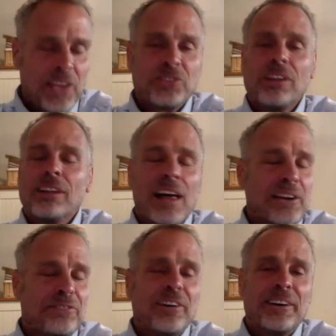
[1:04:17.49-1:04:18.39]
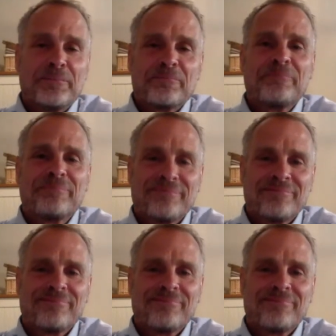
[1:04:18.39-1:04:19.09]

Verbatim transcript: It's a lot it was of fun. very fun.